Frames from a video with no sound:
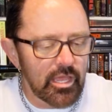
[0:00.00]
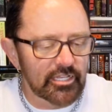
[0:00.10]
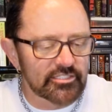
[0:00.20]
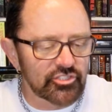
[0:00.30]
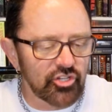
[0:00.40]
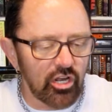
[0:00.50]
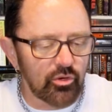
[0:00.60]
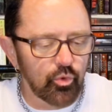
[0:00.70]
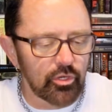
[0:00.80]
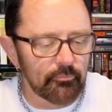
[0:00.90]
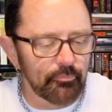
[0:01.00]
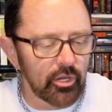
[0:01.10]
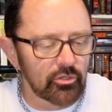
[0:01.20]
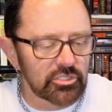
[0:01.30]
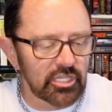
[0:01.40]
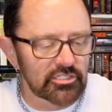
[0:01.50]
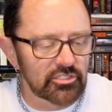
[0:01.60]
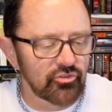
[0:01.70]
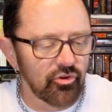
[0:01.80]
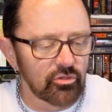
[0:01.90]
Its dark wooden posts had
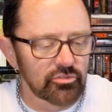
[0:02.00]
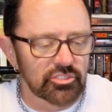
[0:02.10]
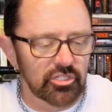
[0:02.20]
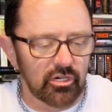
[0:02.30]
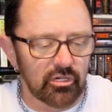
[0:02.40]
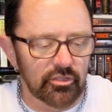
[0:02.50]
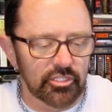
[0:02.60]
grown dull.